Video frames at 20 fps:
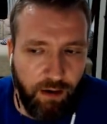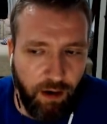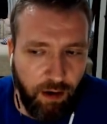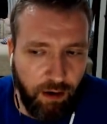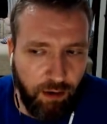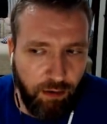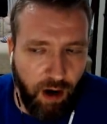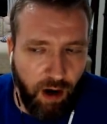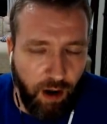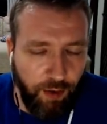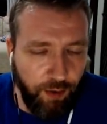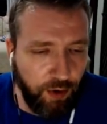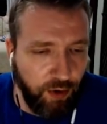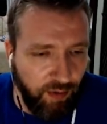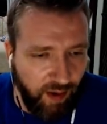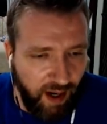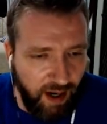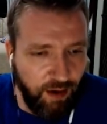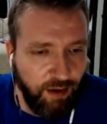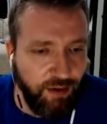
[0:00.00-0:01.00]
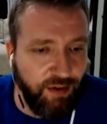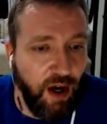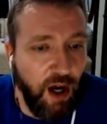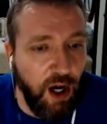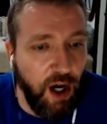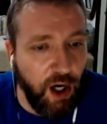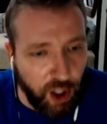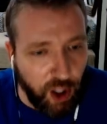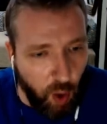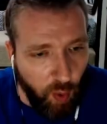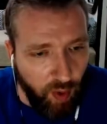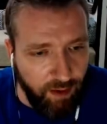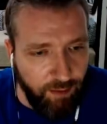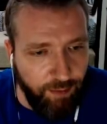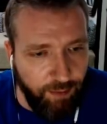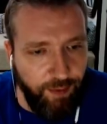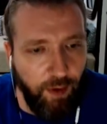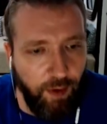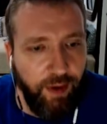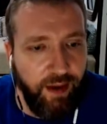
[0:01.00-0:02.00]
or other creators go and
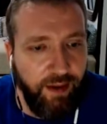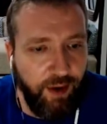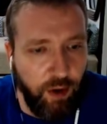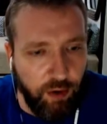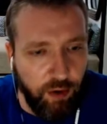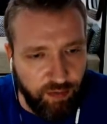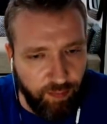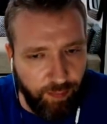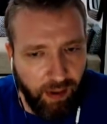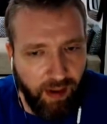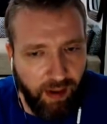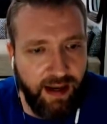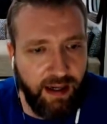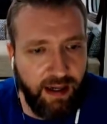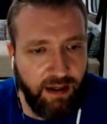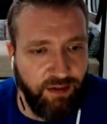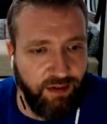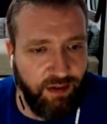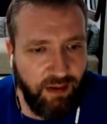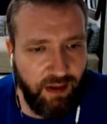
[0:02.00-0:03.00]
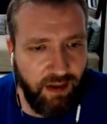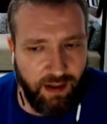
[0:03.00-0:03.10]
filled in those blanks.